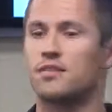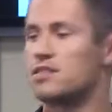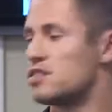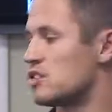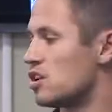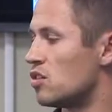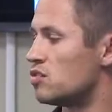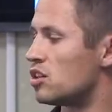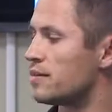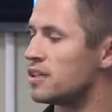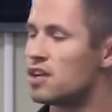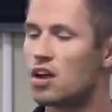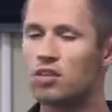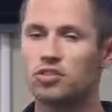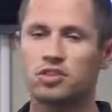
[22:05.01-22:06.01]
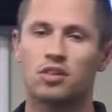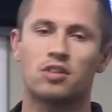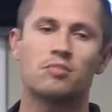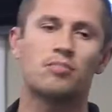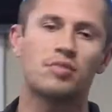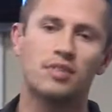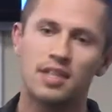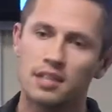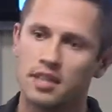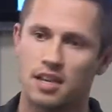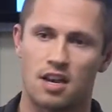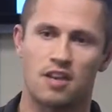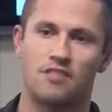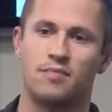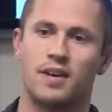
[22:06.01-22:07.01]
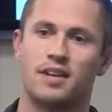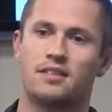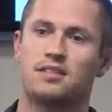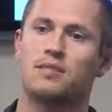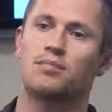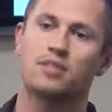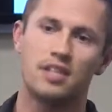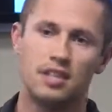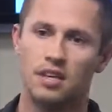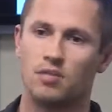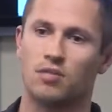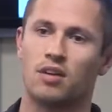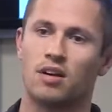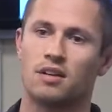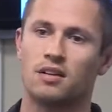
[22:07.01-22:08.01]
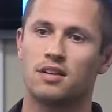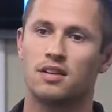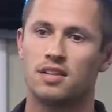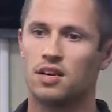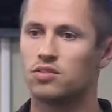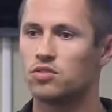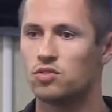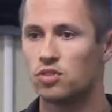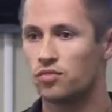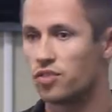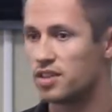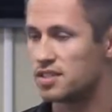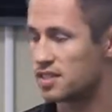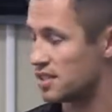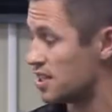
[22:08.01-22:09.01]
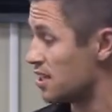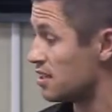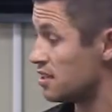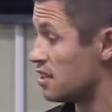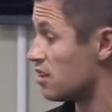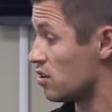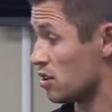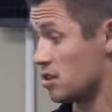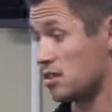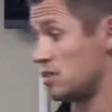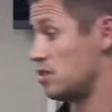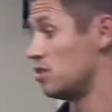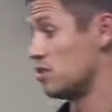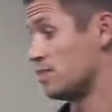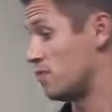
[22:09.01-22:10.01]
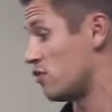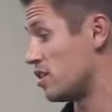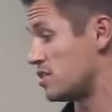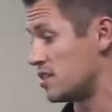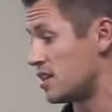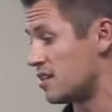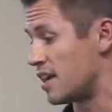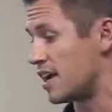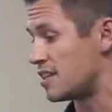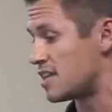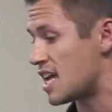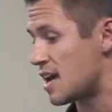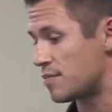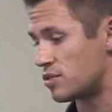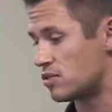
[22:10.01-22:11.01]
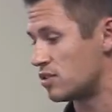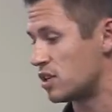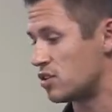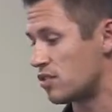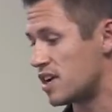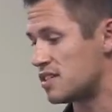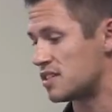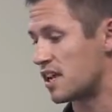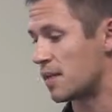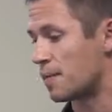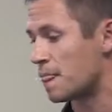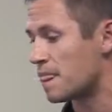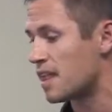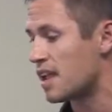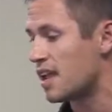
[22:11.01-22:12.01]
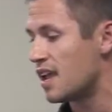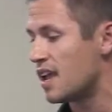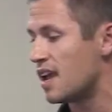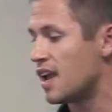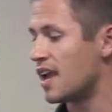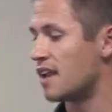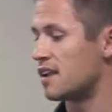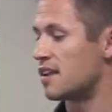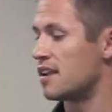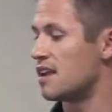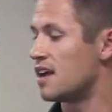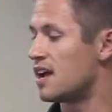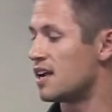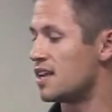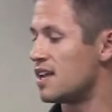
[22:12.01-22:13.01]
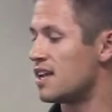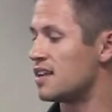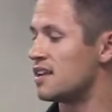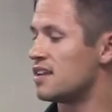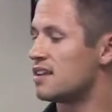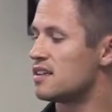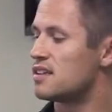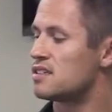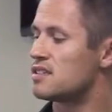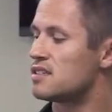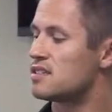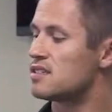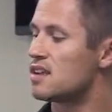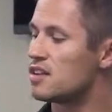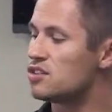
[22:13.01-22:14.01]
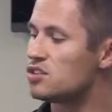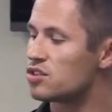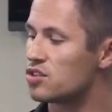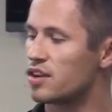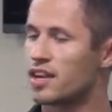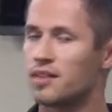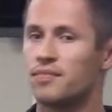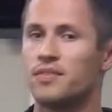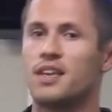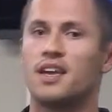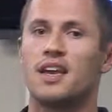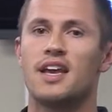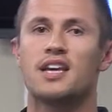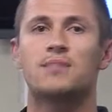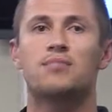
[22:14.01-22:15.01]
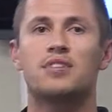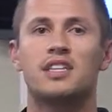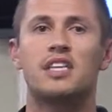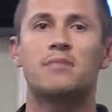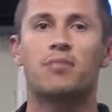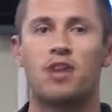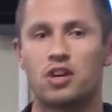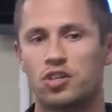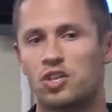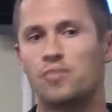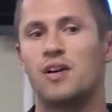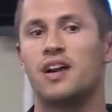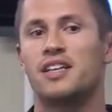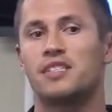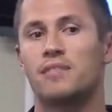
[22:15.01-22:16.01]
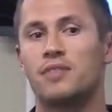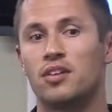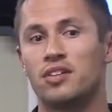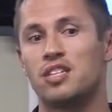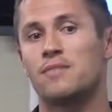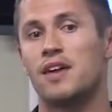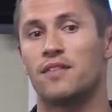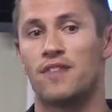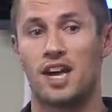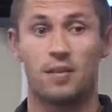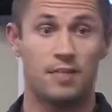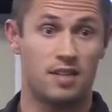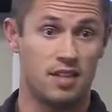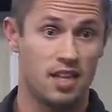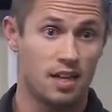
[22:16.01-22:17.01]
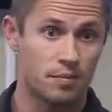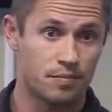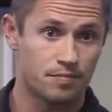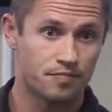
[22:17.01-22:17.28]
And so dermatologists are completely off base, completely wrong, telling you to avoid skin or to avoid sunlight. It's absolutely crazy. And again, sunscreen, it completely blocks your body's ability to make vitamin D.